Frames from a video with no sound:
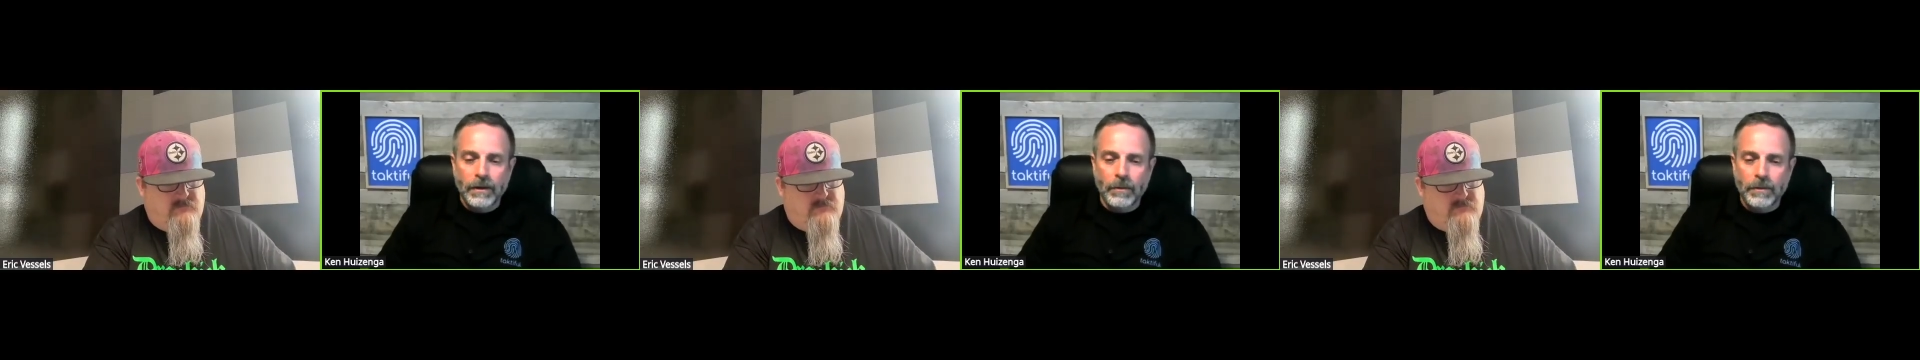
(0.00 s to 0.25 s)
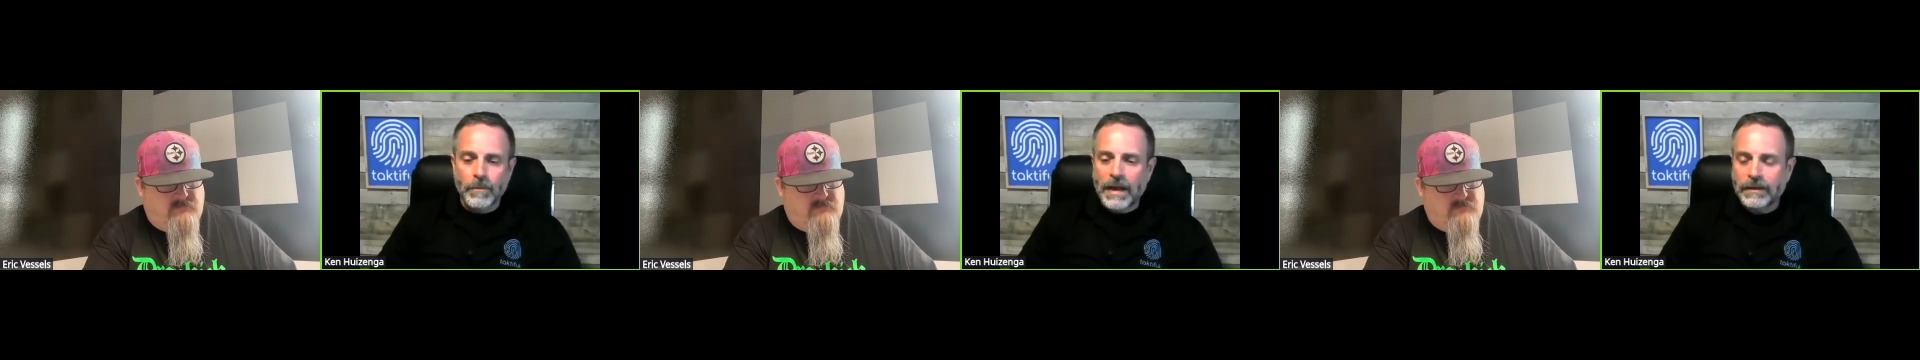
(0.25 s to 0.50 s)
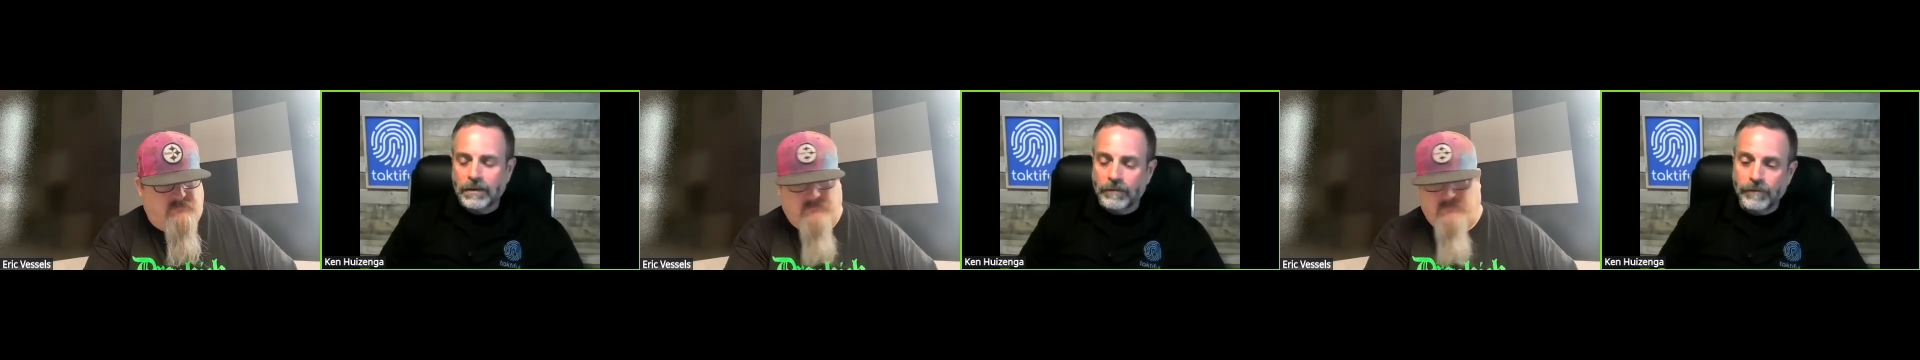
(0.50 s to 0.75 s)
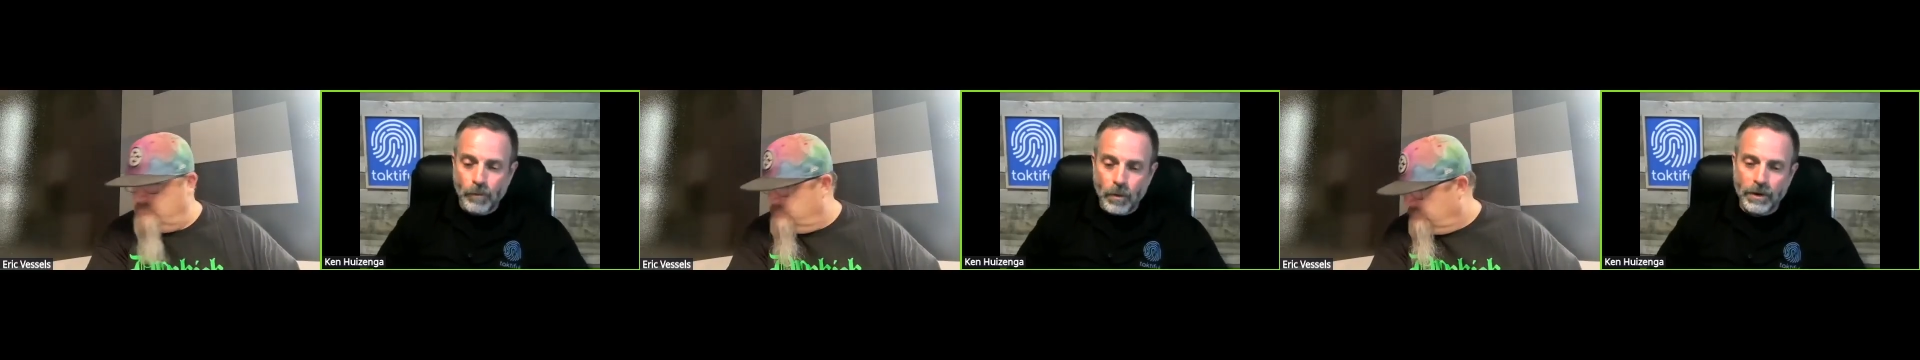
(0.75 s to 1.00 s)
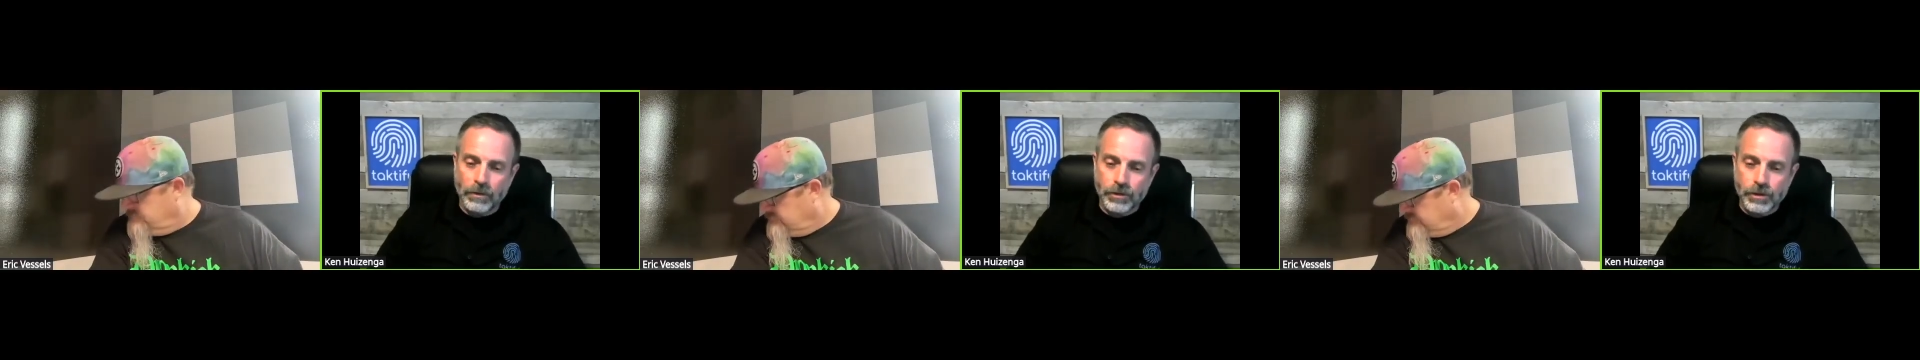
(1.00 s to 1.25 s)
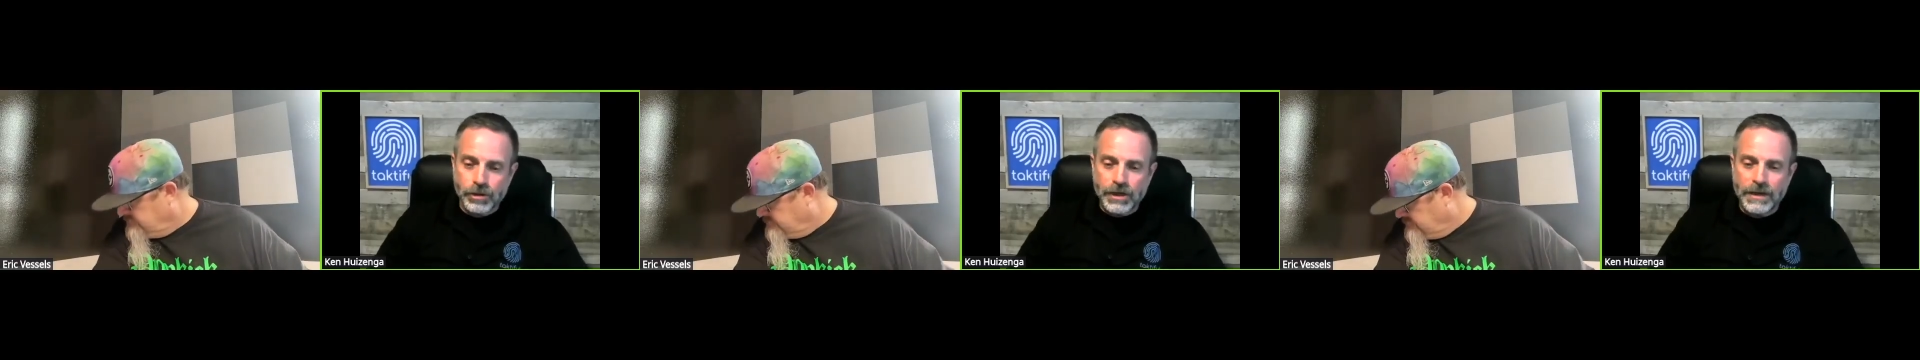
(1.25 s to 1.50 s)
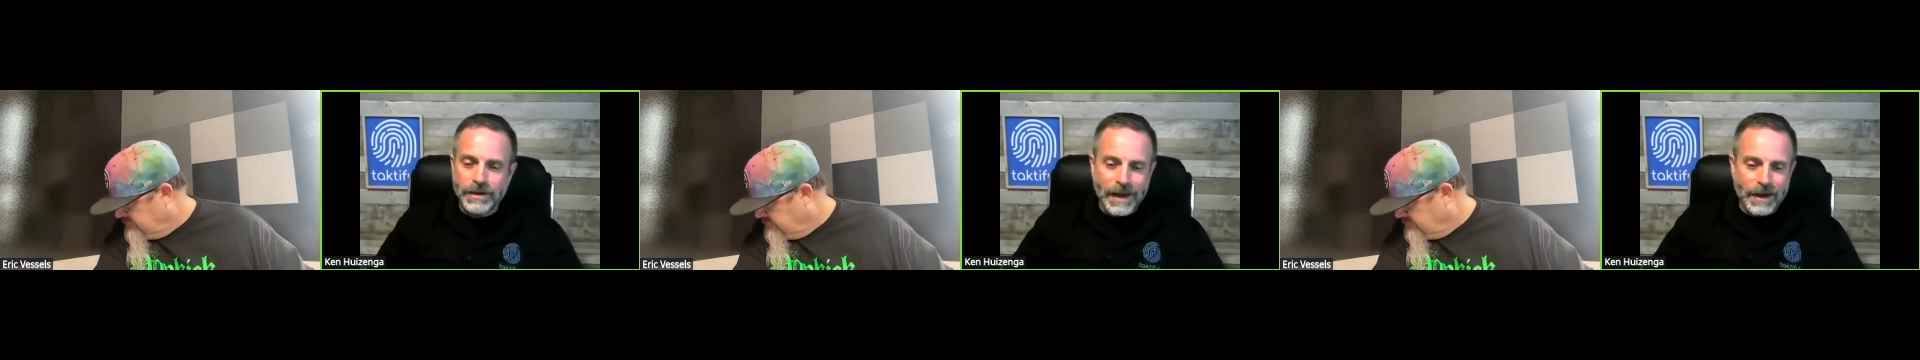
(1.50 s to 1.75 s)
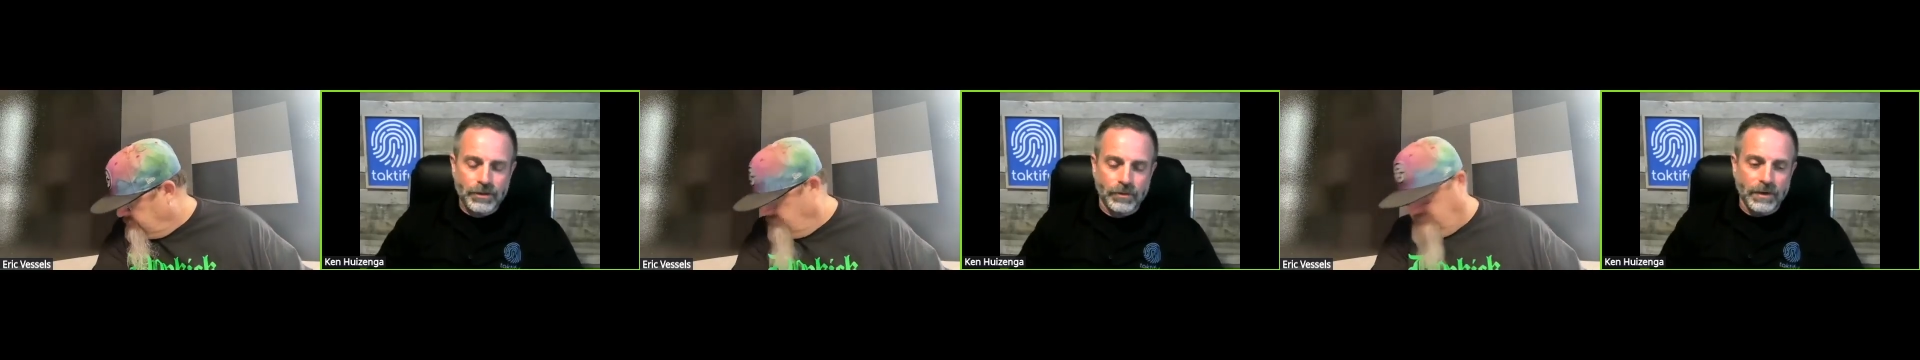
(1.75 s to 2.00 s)
would make the foil sheet
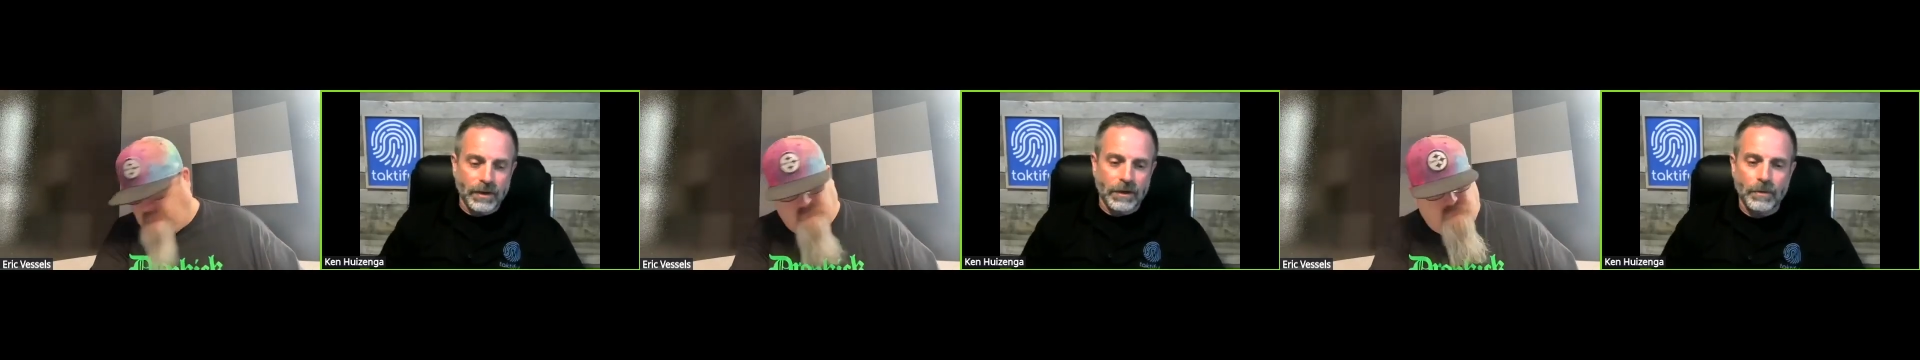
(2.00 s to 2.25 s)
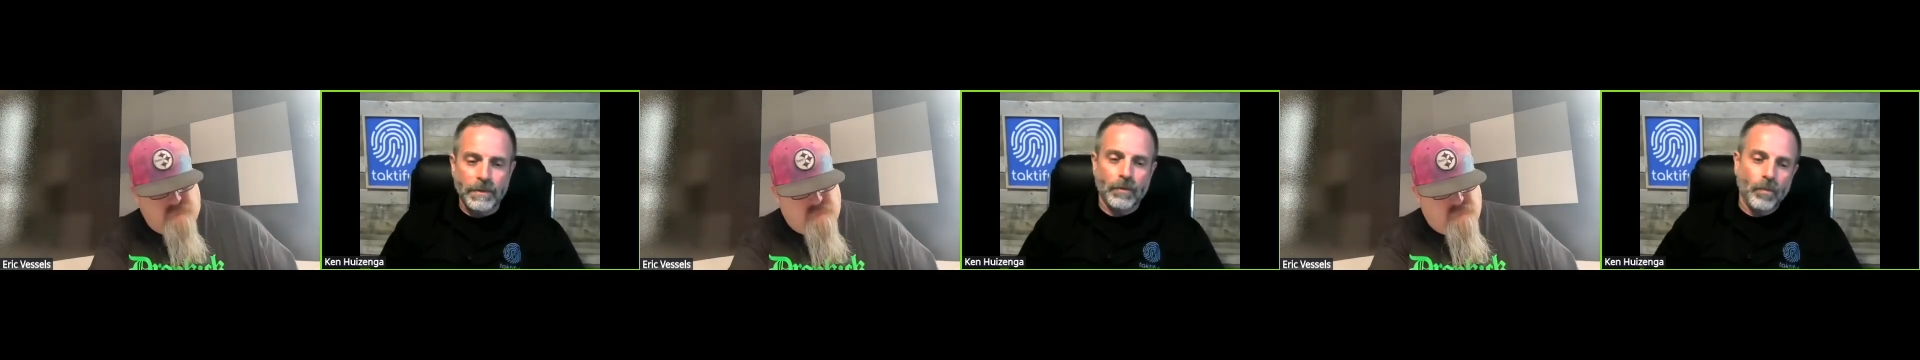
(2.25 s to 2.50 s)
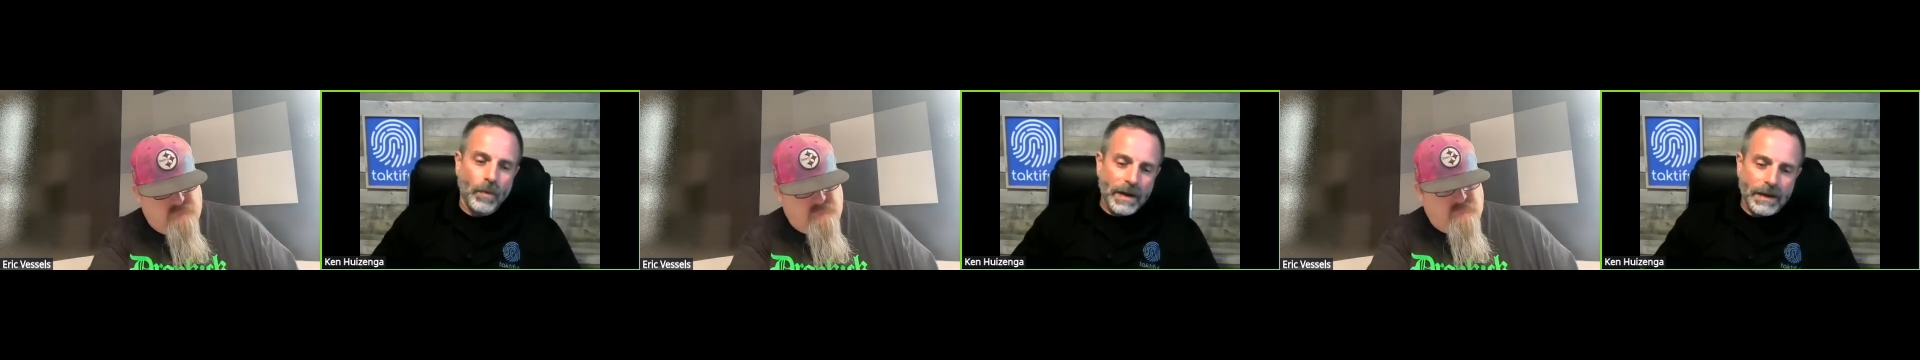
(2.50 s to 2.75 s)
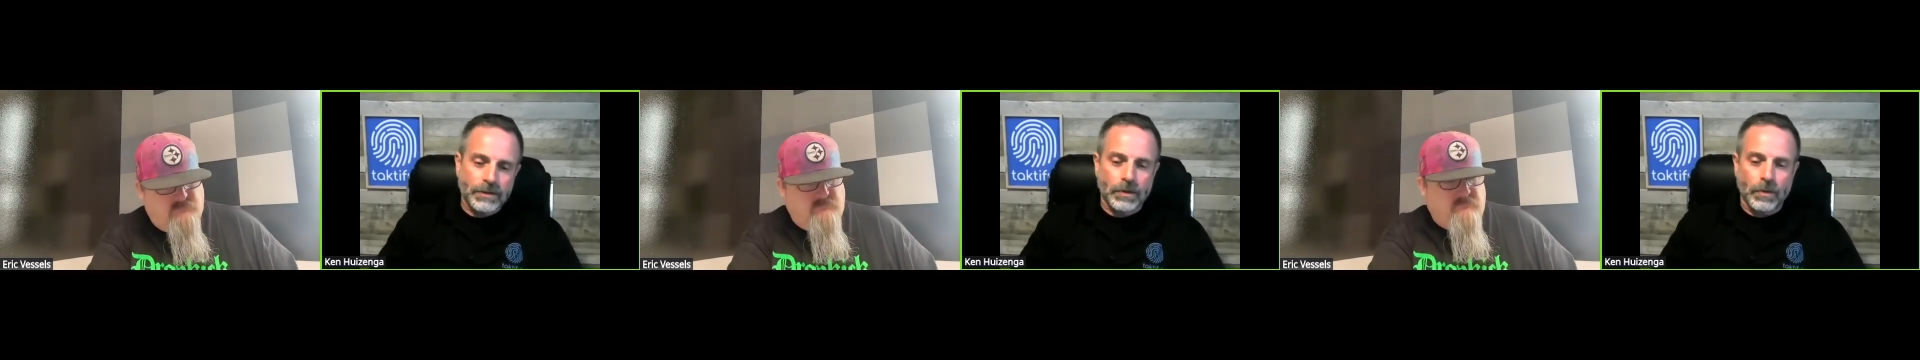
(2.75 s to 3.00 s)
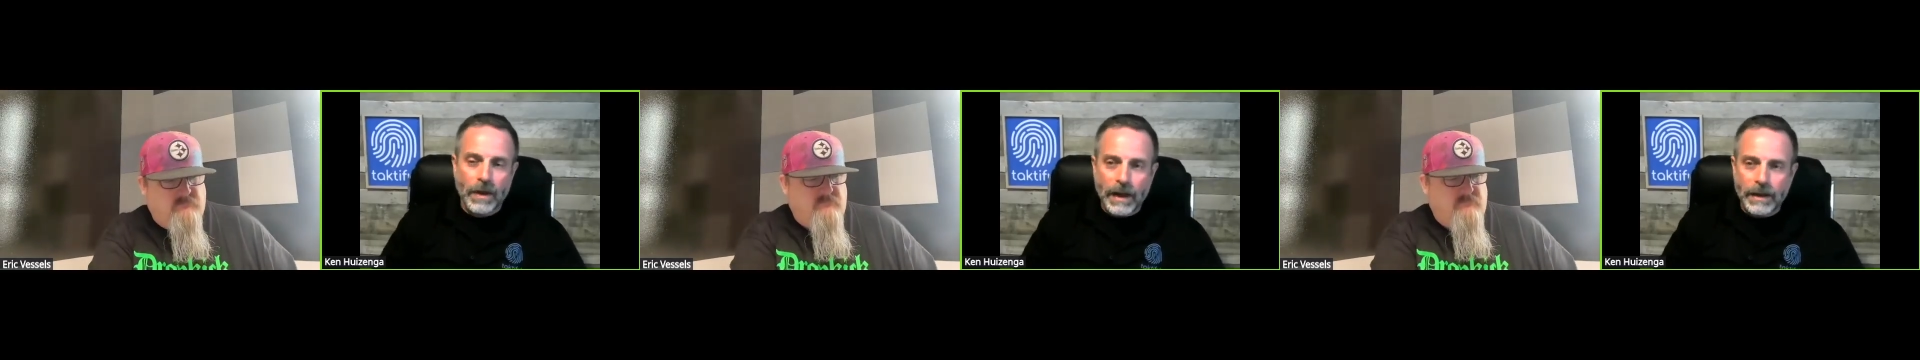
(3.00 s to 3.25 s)
actually a little bit weak. So any